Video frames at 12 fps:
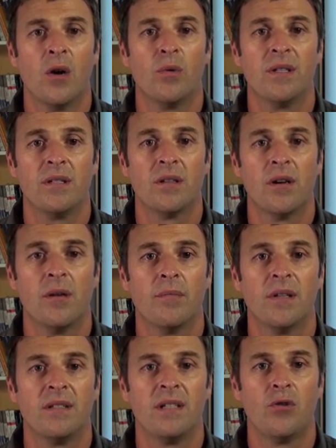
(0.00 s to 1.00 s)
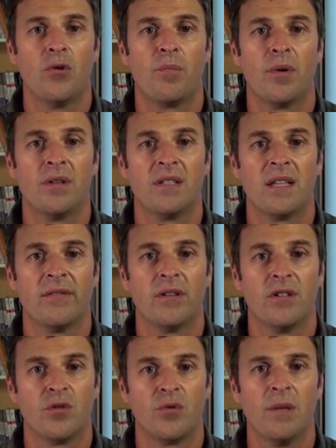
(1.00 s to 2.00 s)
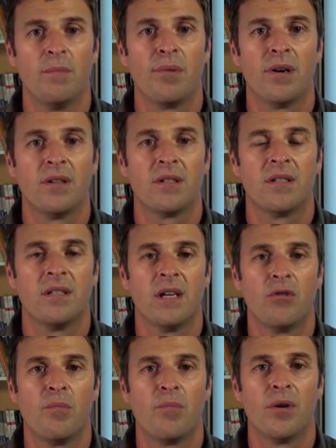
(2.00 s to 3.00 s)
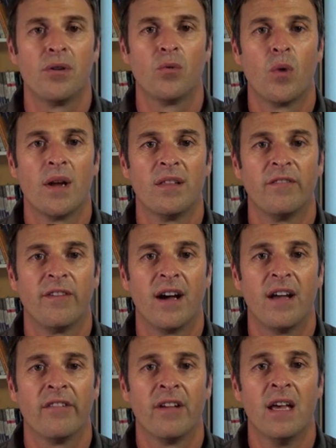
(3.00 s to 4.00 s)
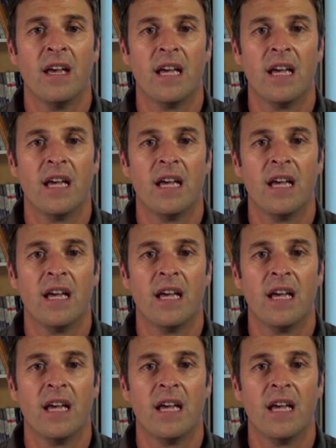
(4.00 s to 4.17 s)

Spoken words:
we sum 0.73 plus 0.15